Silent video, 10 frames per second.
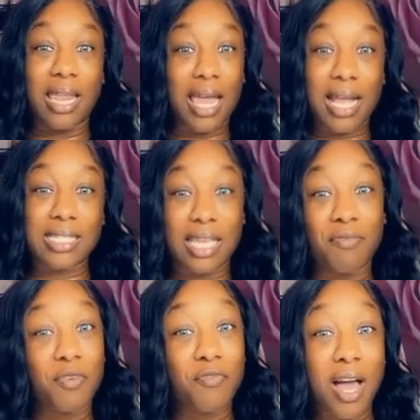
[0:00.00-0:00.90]
And like I said, if
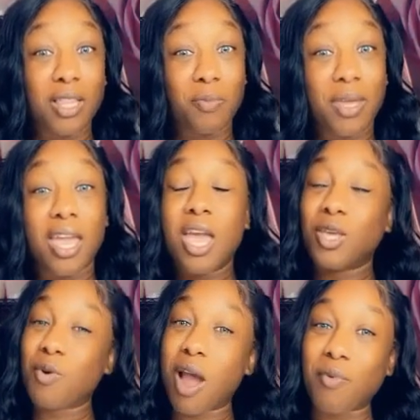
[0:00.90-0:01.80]
you follow me,
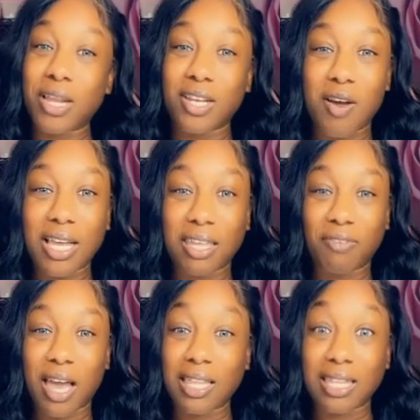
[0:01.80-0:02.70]
you already know I give
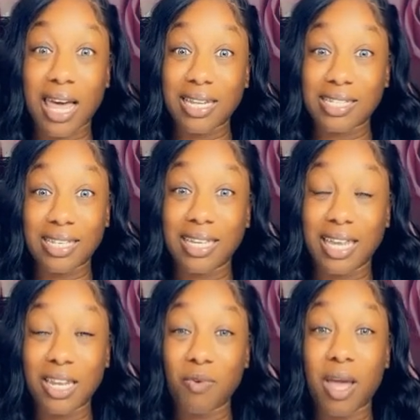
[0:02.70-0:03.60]
y'all a lot of tea
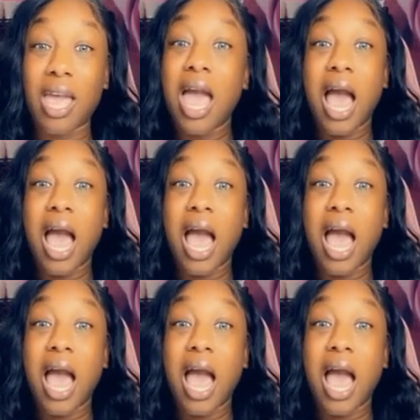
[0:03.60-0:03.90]
anyway.